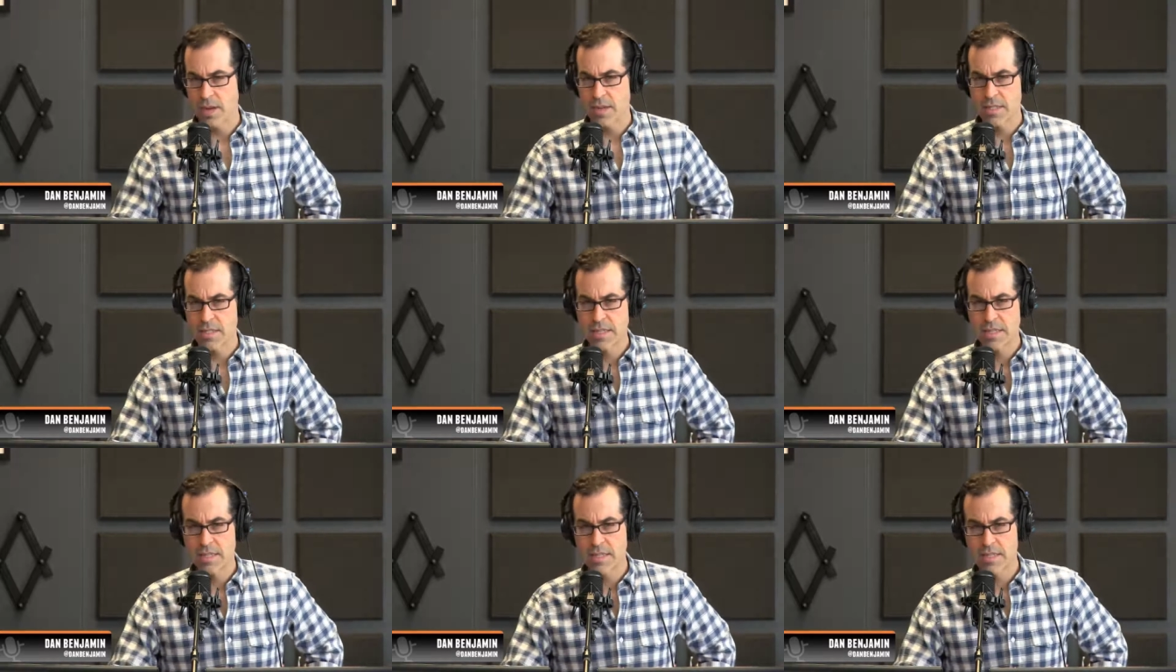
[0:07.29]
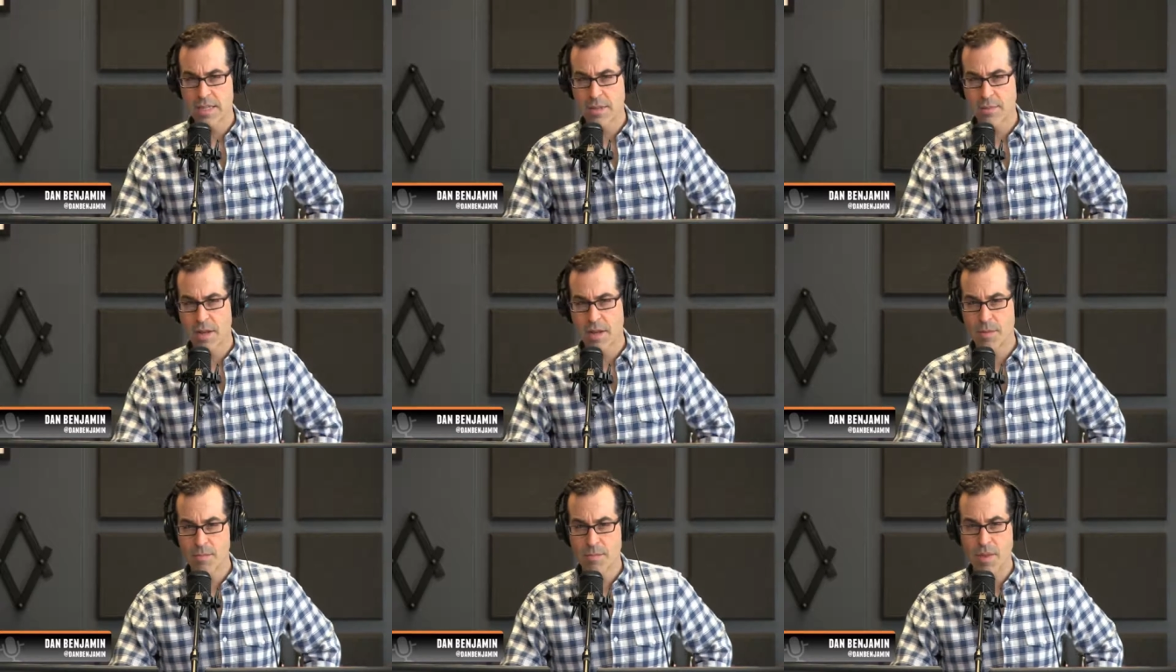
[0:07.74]
And I said, does
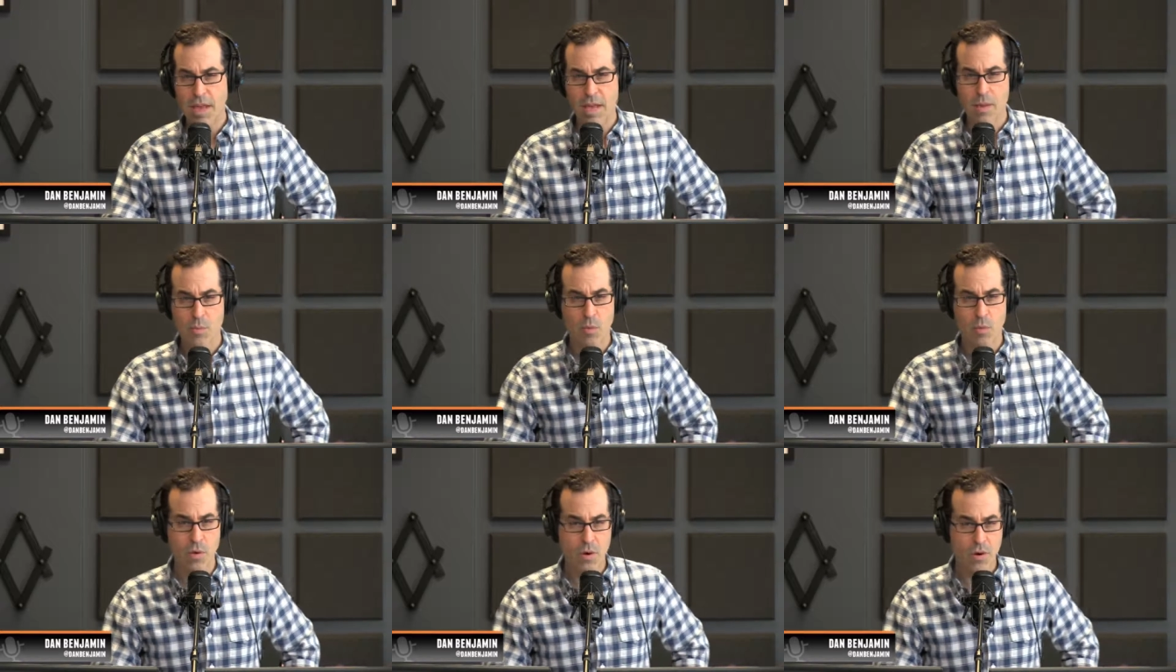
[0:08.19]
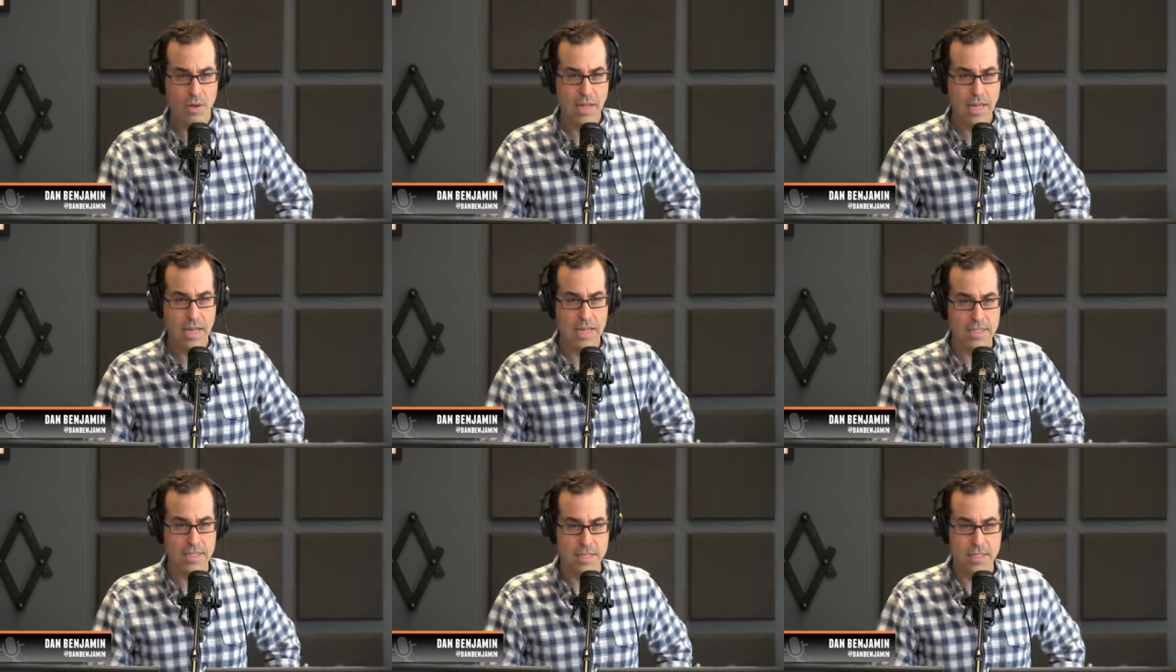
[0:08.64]
that mean I'm paying more or
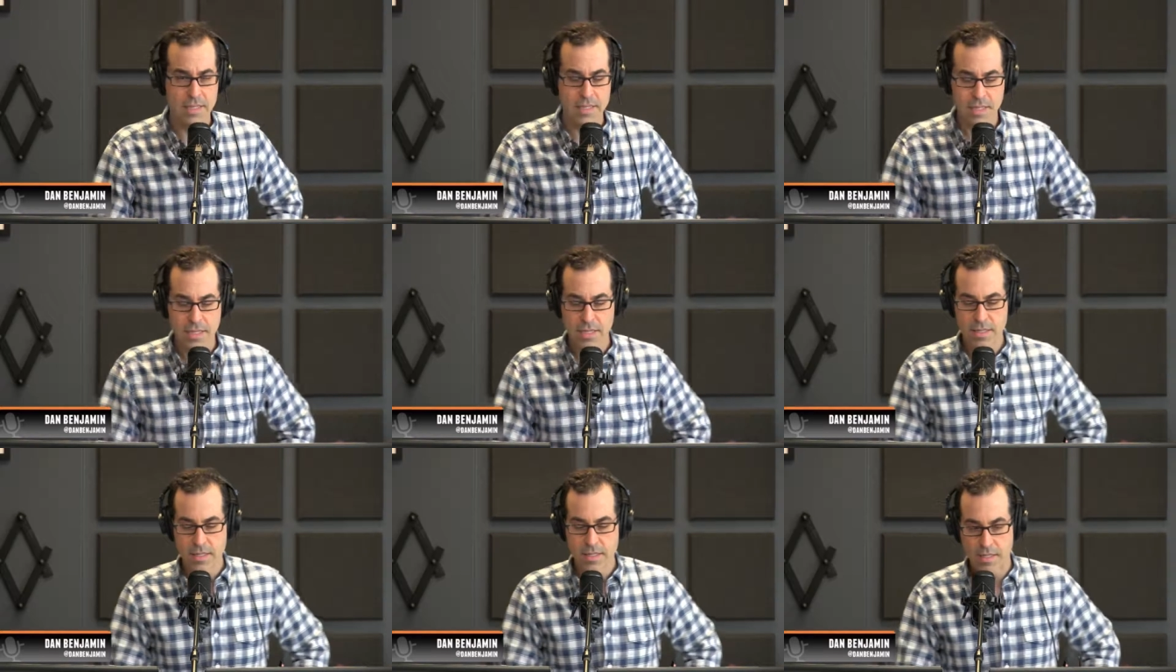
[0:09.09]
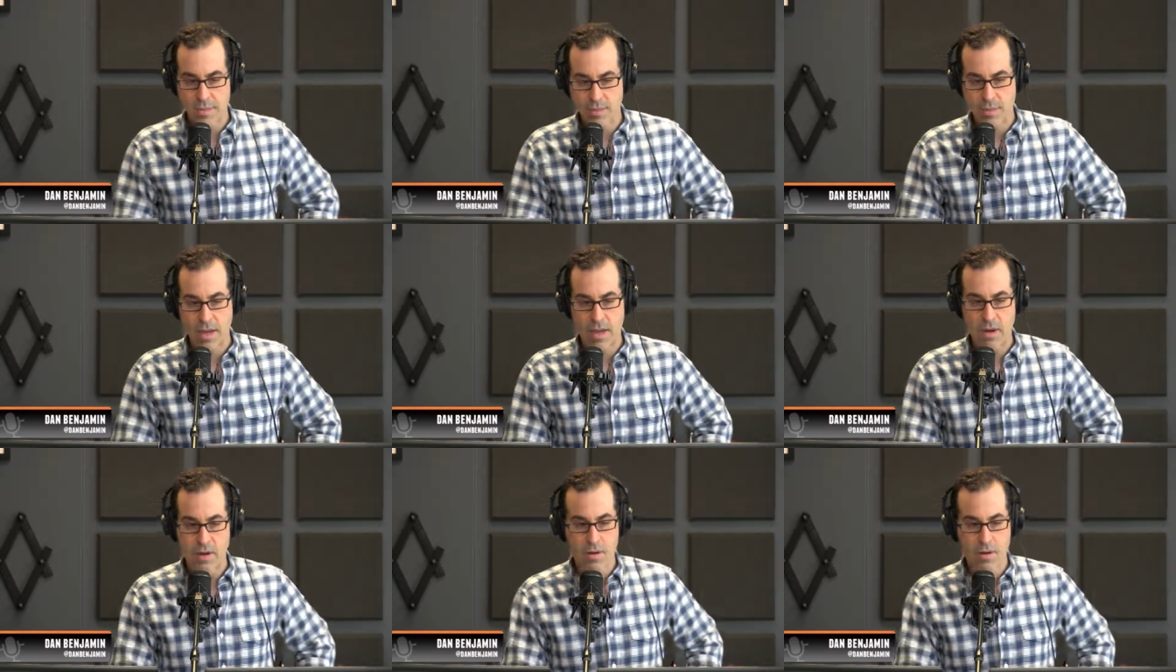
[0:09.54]
less? They said, it doesn't
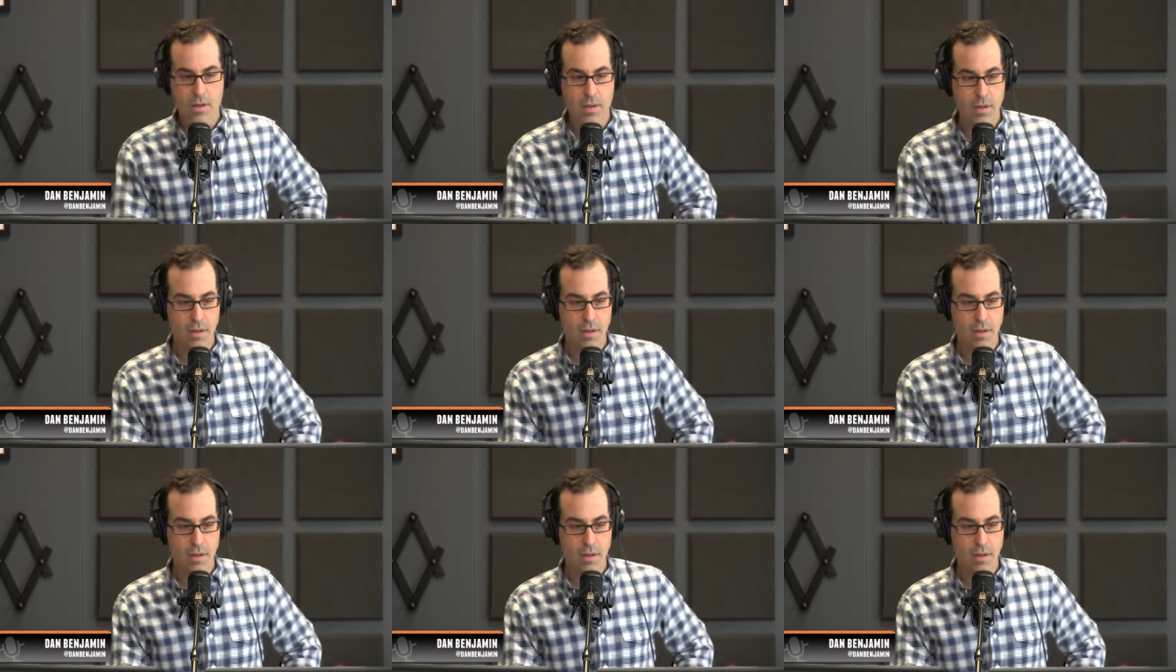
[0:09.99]
matter.